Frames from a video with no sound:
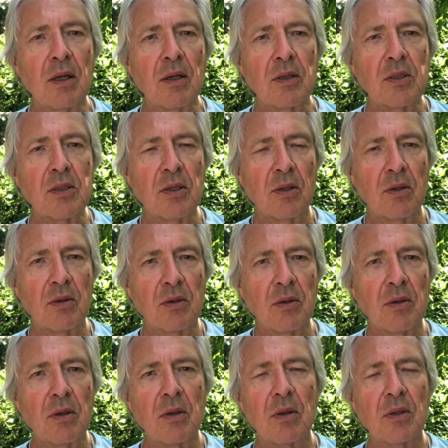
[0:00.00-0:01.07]

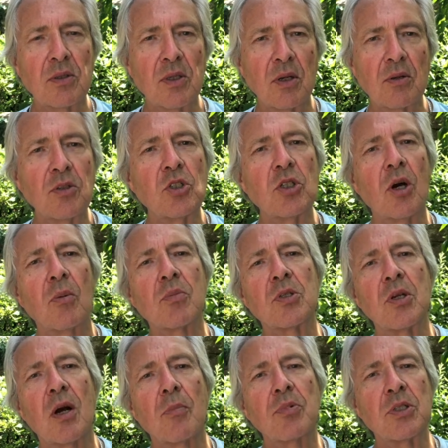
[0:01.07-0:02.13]
certain shops
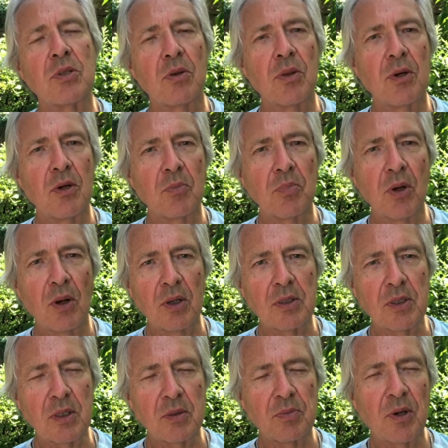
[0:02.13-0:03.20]
are pursuing their own
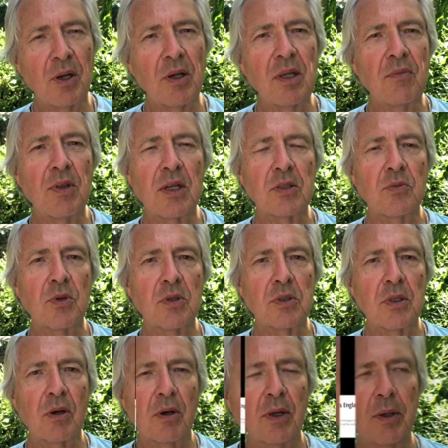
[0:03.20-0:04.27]
policies. But I'll leave that to one
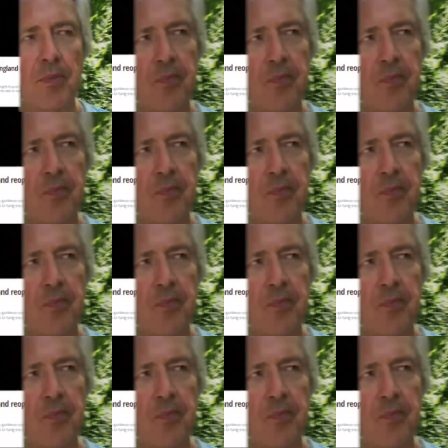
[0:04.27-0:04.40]
side.